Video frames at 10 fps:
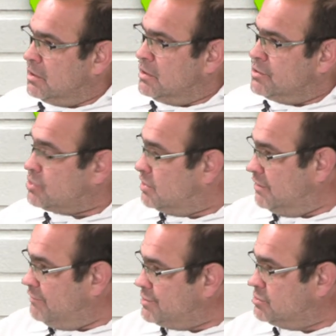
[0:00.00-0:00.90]
So the
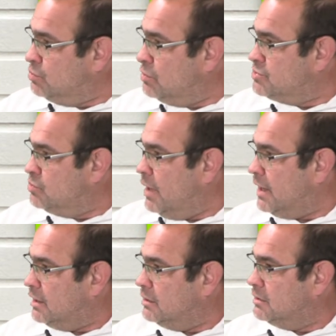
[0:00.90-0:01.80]
investor walks
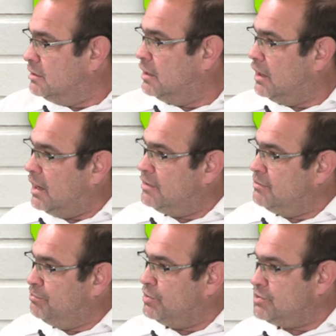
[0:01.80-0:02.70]
away, and the
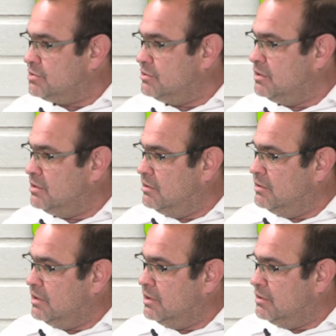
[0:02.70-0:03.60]
person,
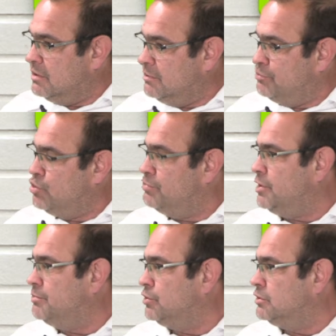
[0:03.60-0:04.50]
the poor
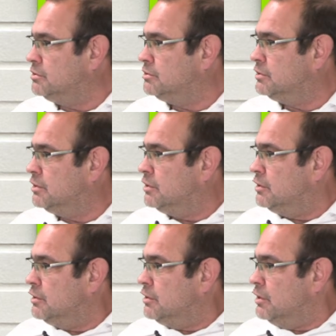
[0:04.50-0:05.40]
people,
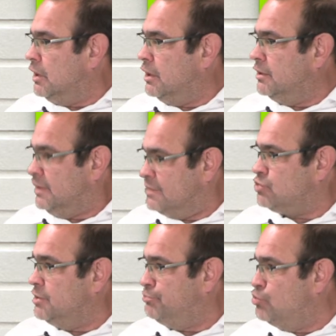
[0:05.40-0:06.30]

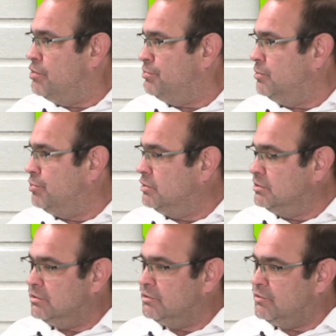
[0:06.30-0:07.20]
literally poor
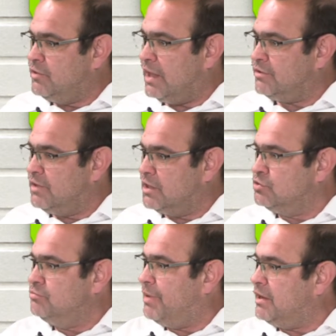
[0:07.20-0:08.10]
people, that
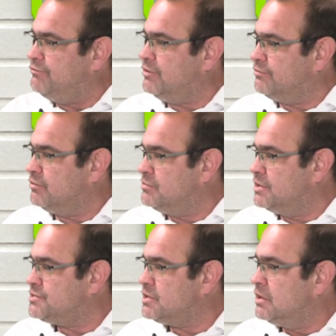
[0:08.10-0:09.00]
could benefit from
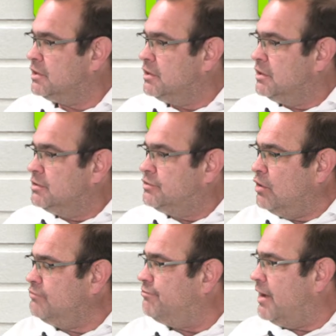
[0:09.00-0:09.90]
this,
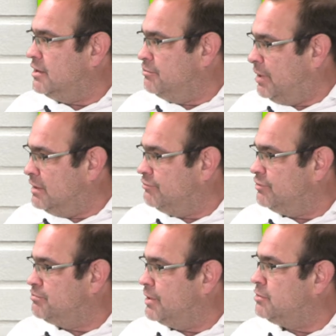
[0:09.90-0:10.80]
don't find a
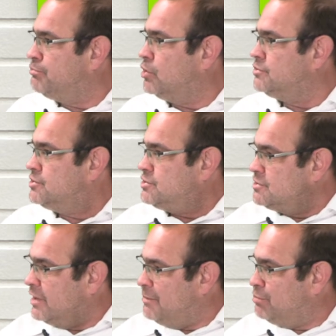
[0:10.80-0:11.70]
benefit, but the politicians
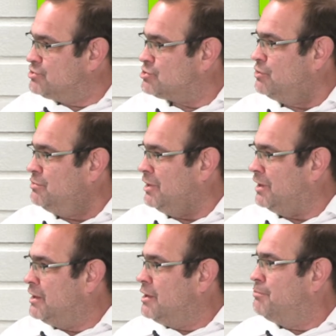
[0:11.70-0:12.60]
keep on
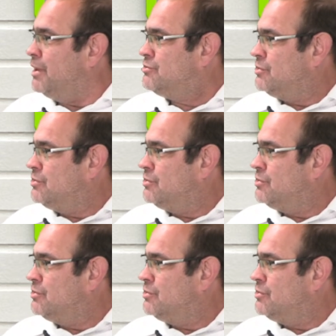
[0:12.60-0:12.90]
screaming, but